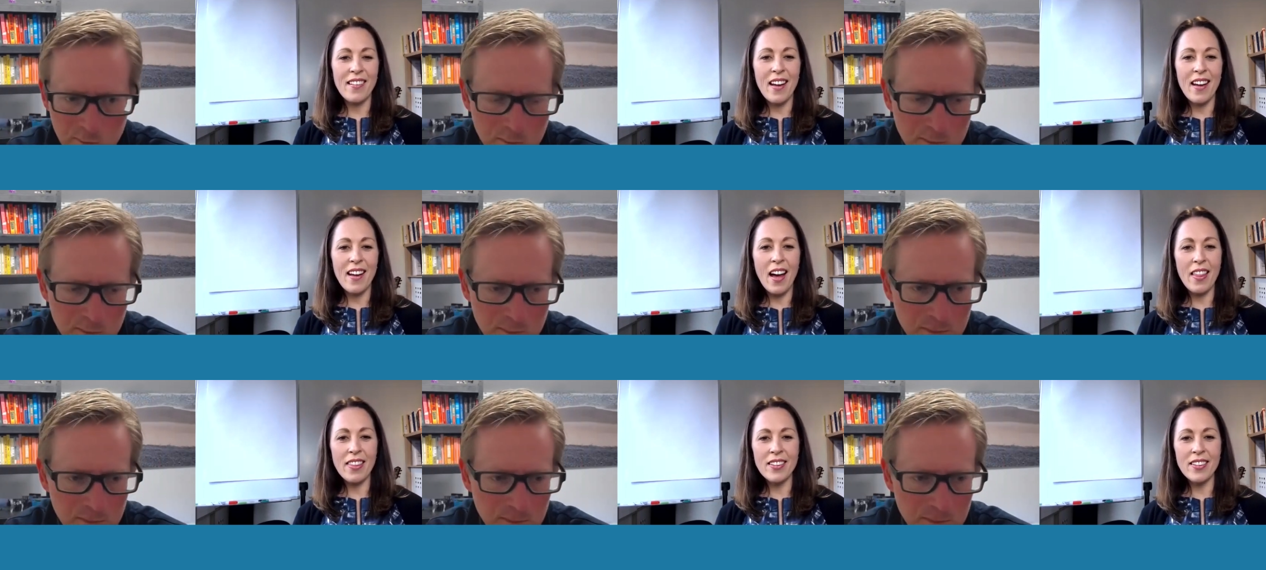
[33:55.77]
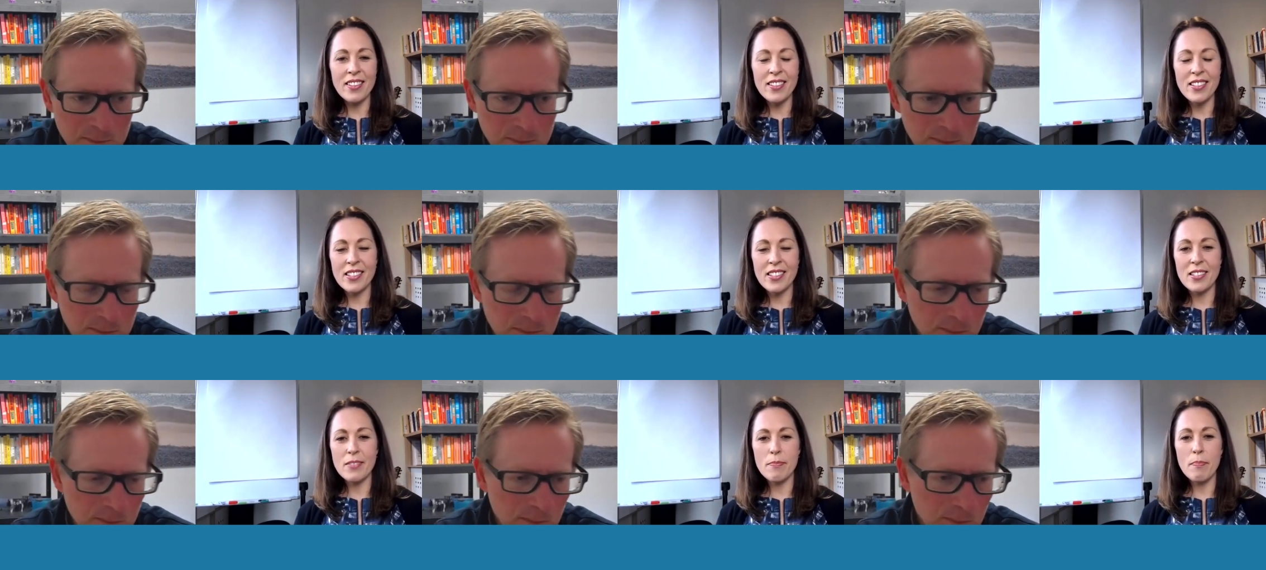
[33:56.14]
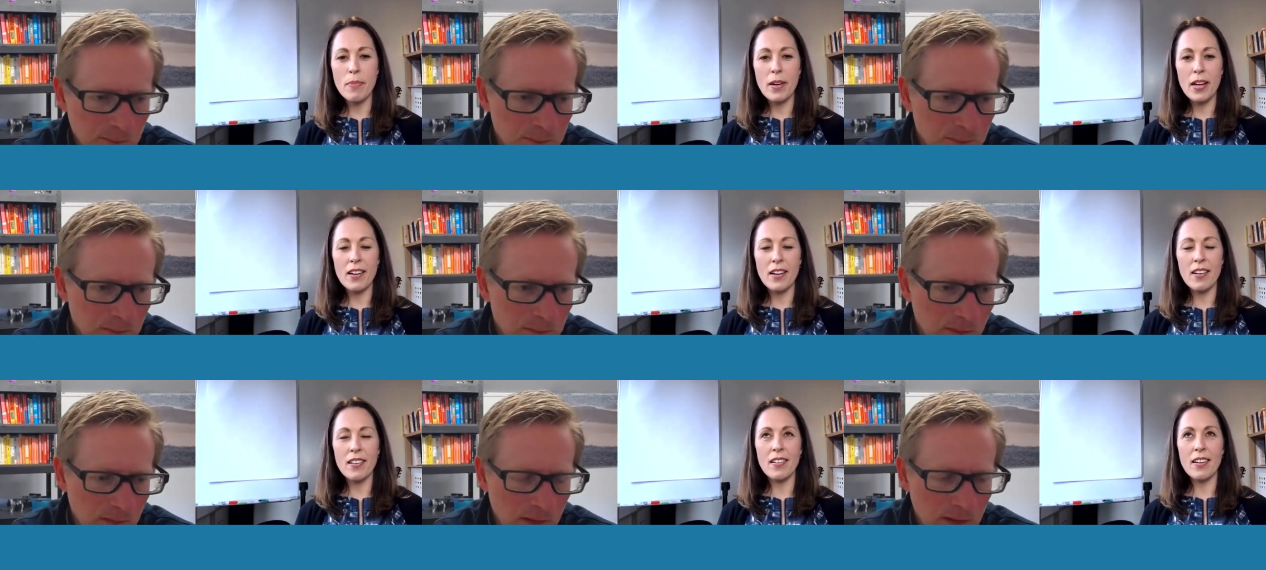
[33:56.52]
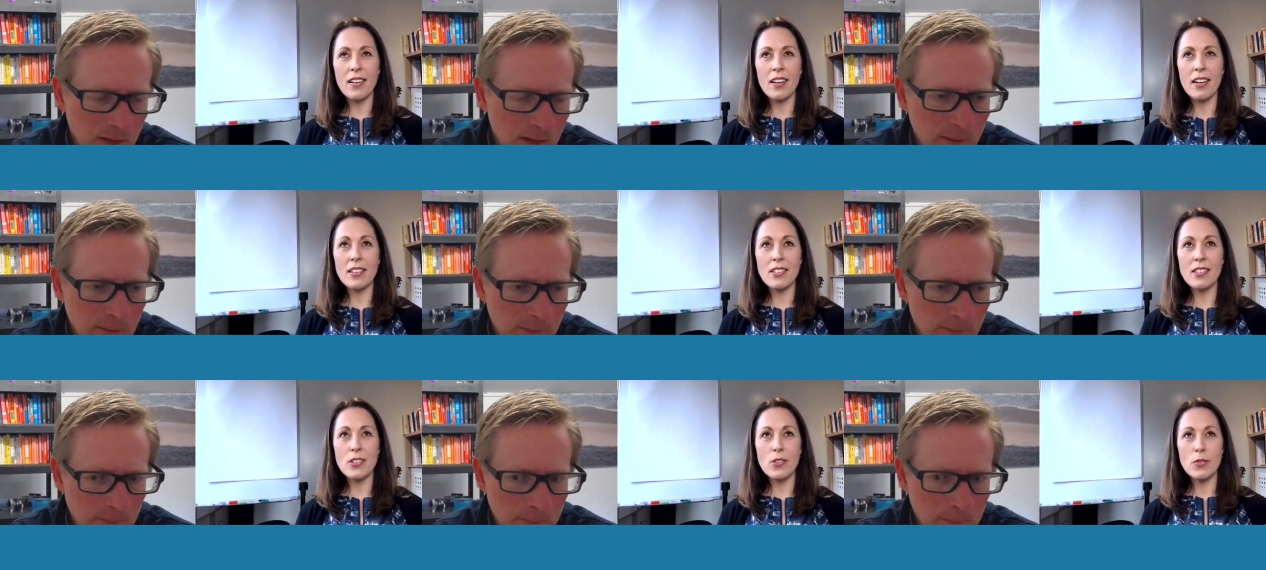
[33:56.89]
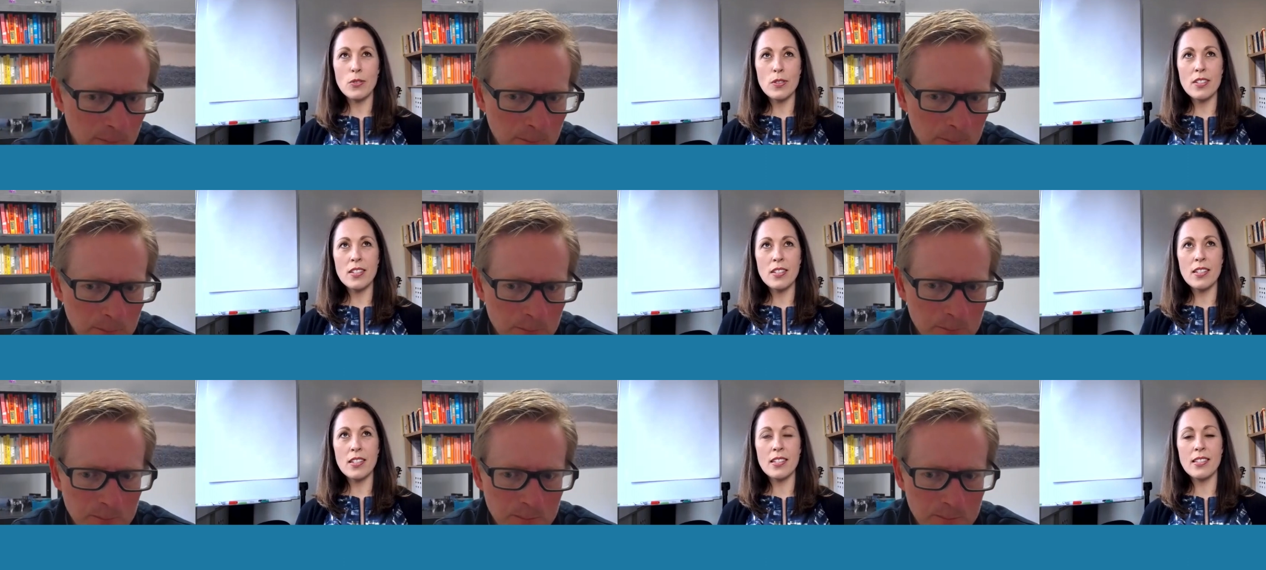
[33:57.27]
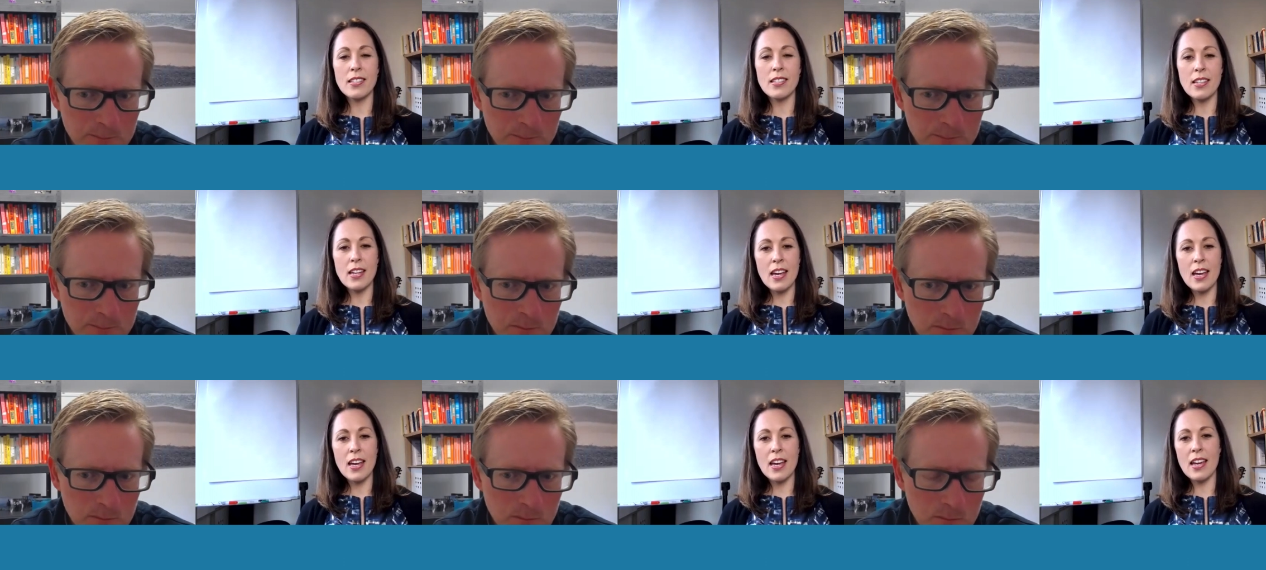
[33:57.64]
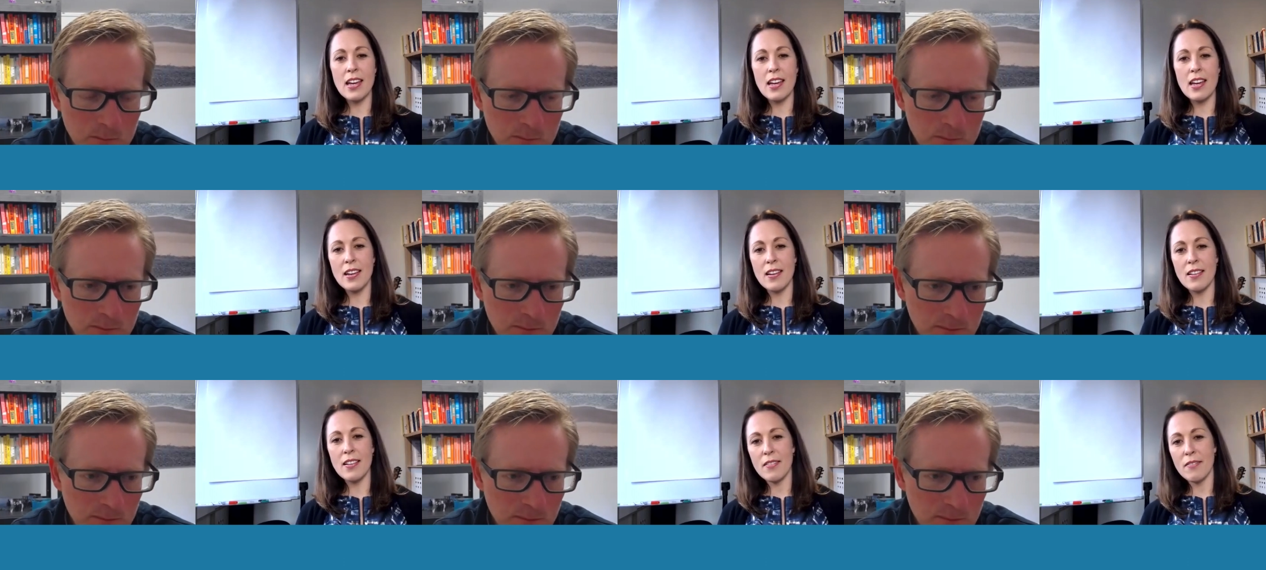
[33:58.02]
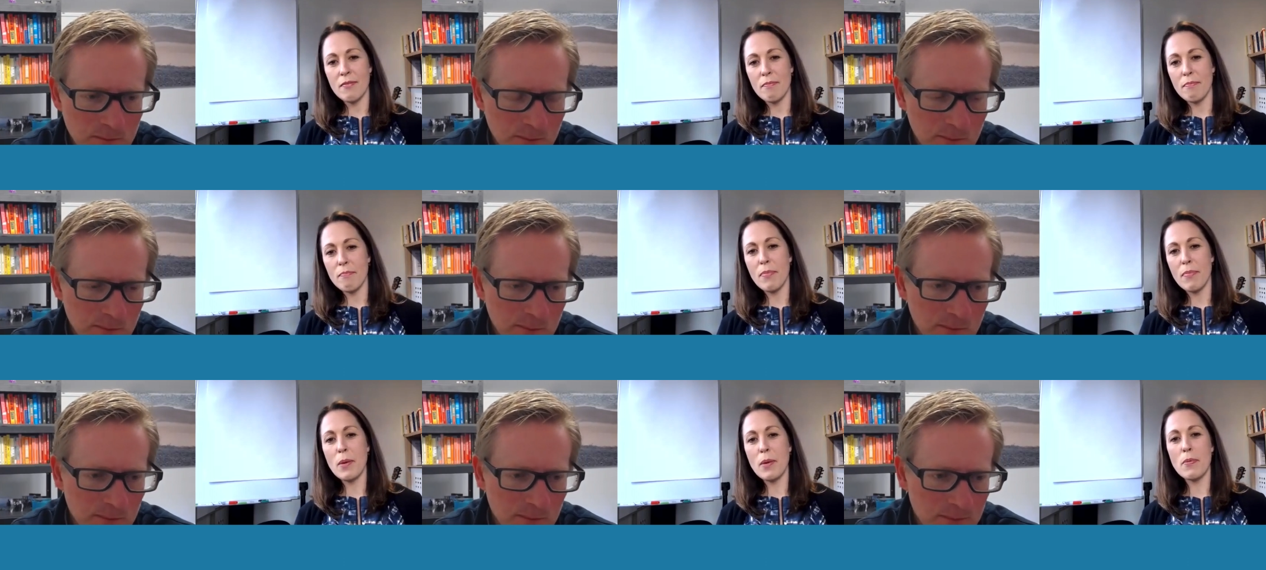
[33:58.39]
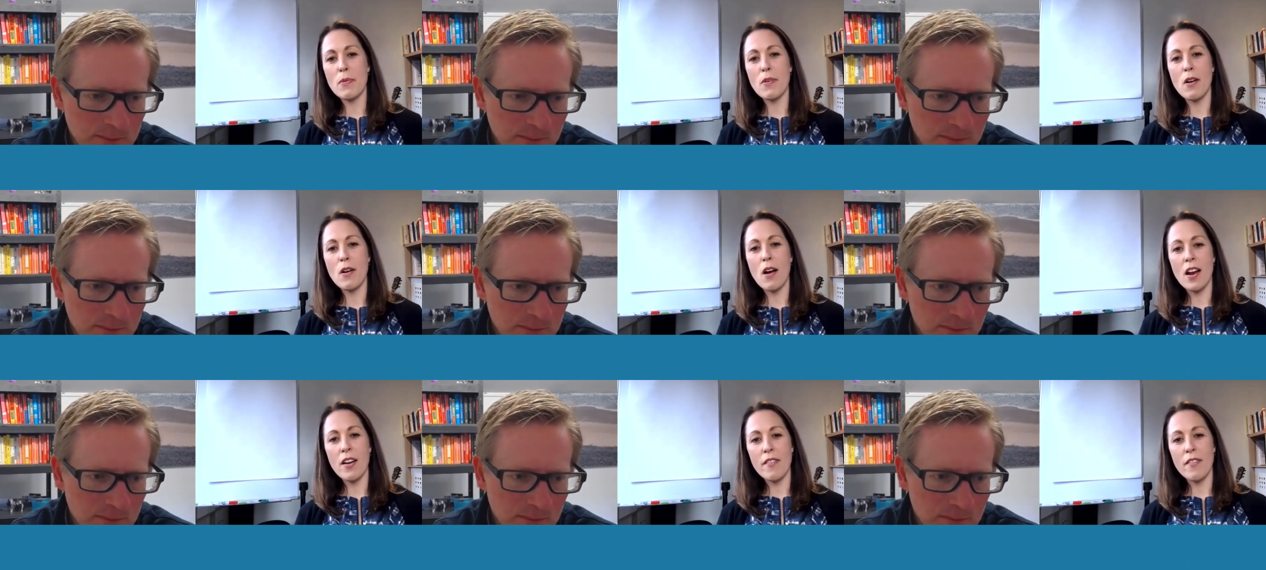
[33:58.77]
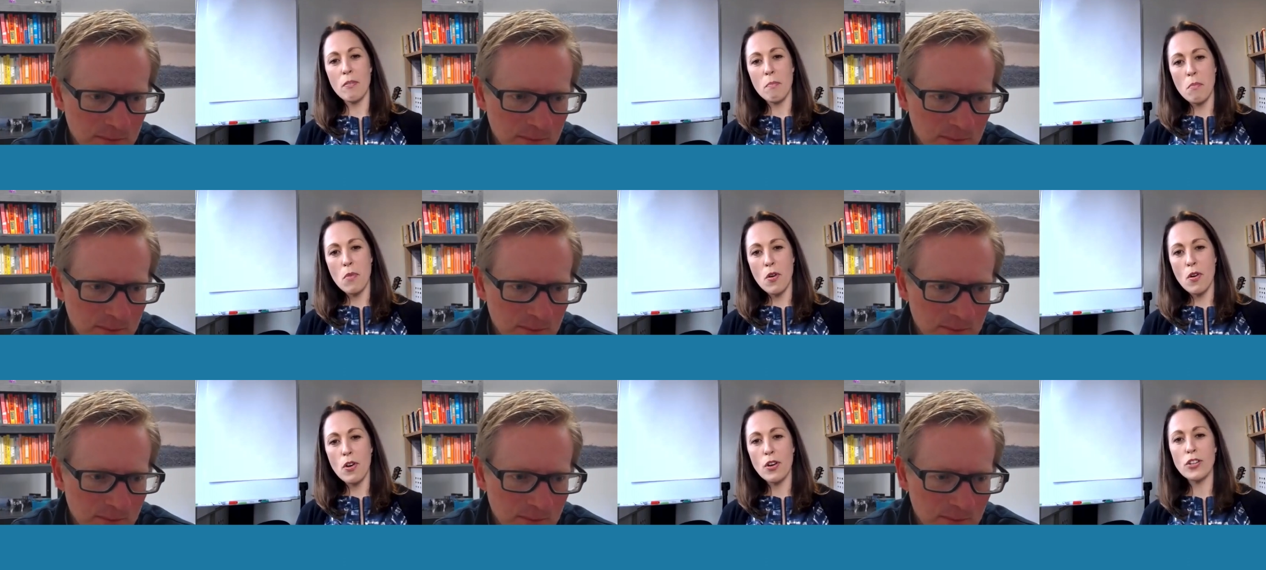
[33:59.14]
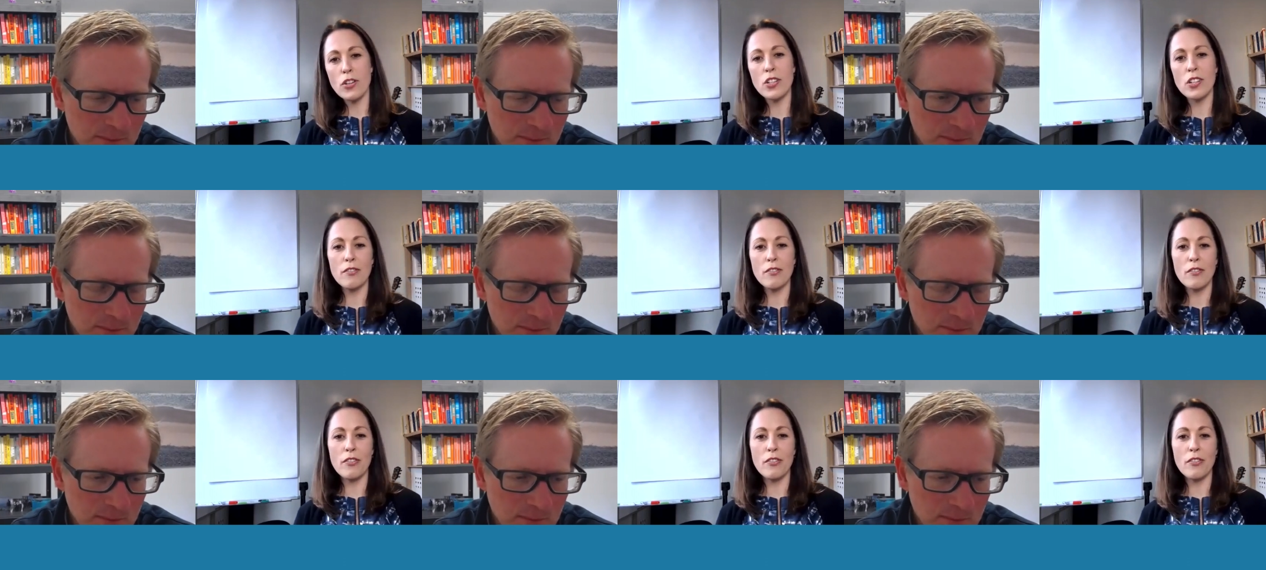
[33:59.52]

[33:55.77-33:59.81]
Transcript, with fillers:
Speaker 1: others. But it's good to see people kind of emerging